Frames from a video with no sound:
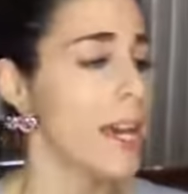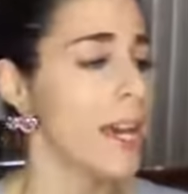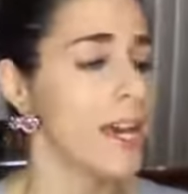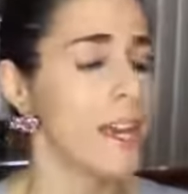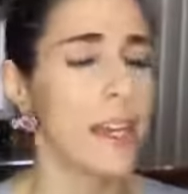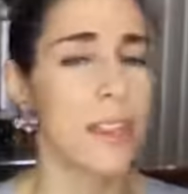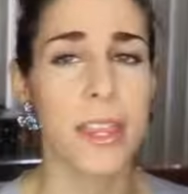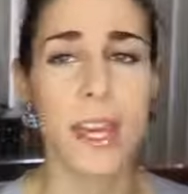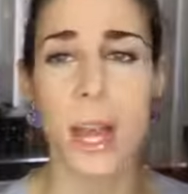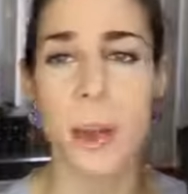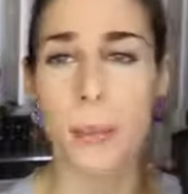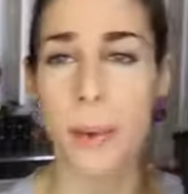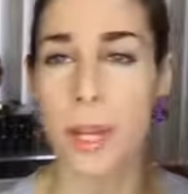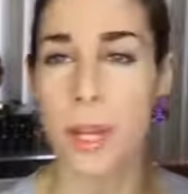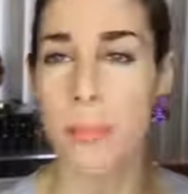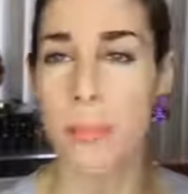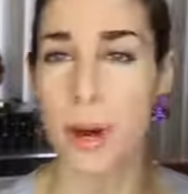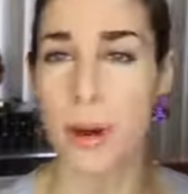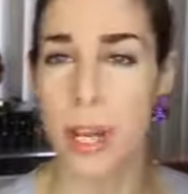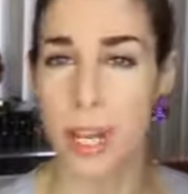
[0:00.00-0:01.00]
and I think I
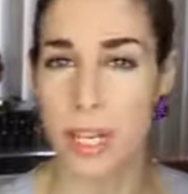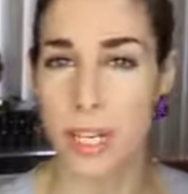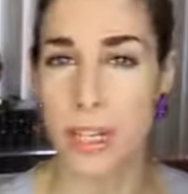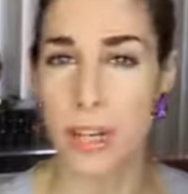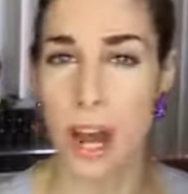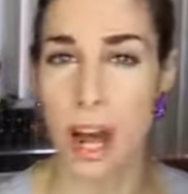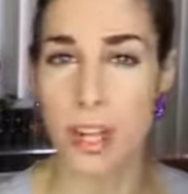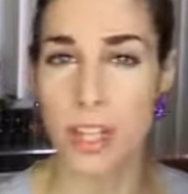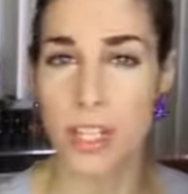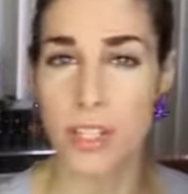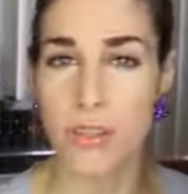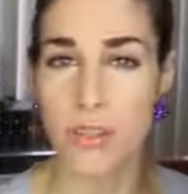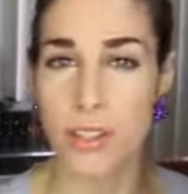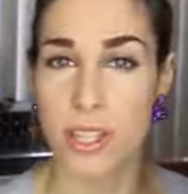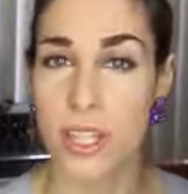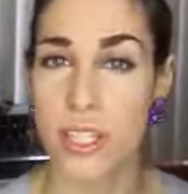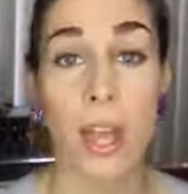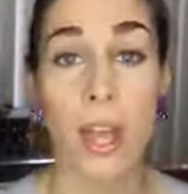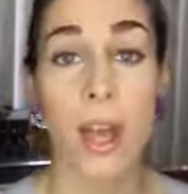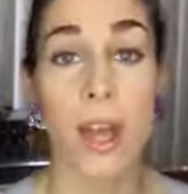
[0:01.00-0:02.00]
paid about $80 for
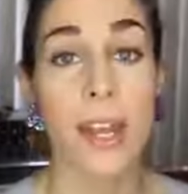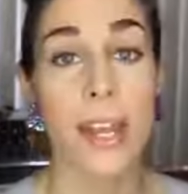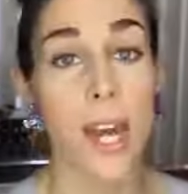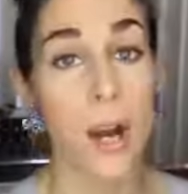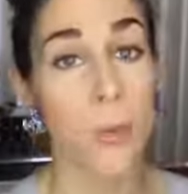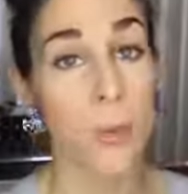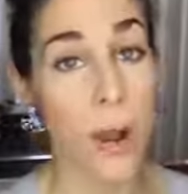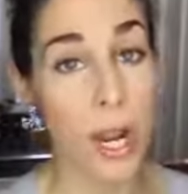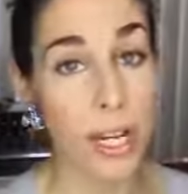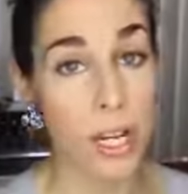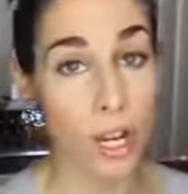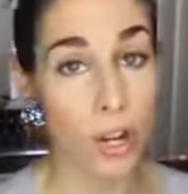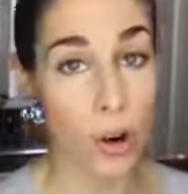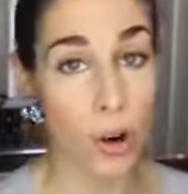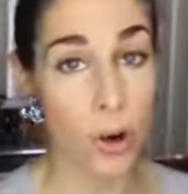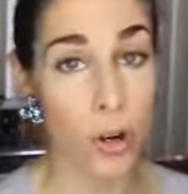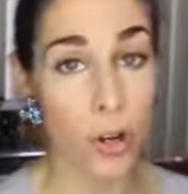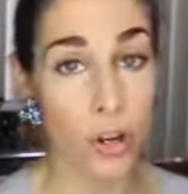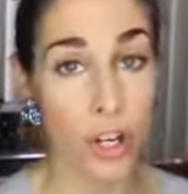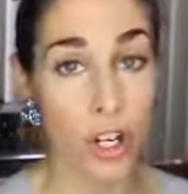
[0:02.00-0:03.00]
this. Now when you're
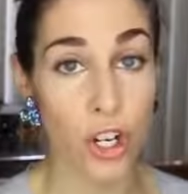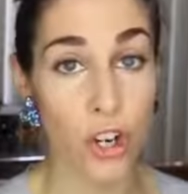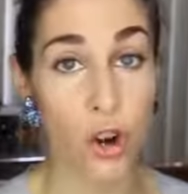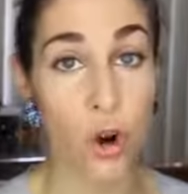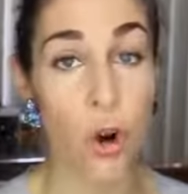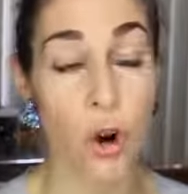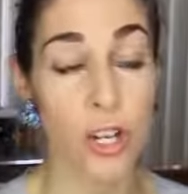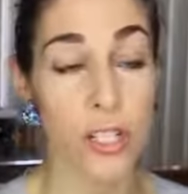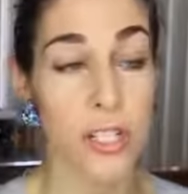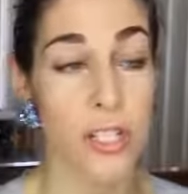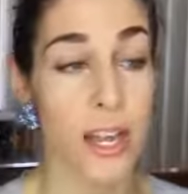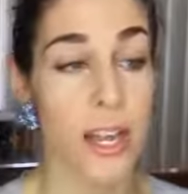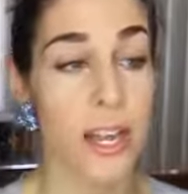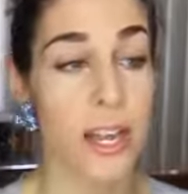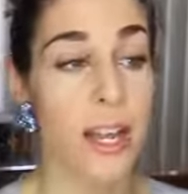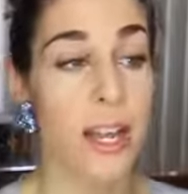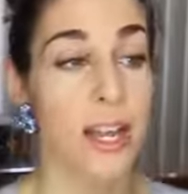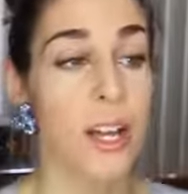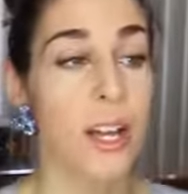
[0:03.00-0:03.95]
ordering your corset